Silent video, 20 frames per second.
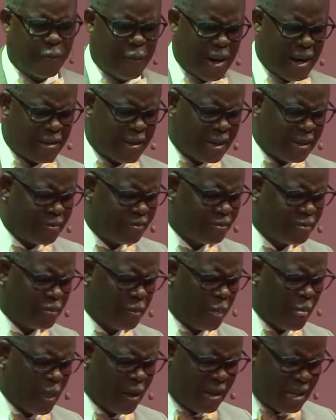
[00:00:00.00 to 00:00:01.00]
Father.
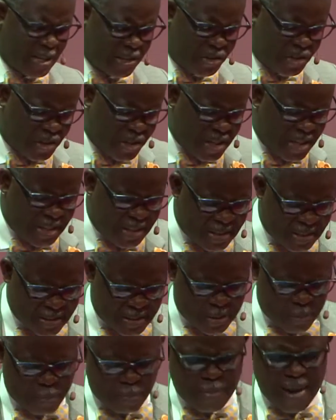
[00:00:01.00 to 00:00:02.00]
In
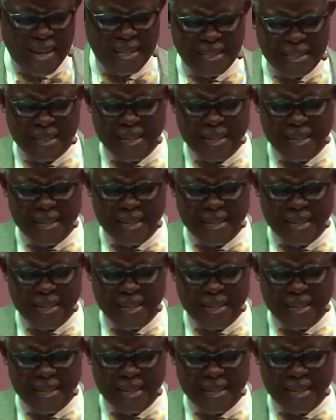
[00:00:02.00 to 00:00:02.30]
Jesus' mighty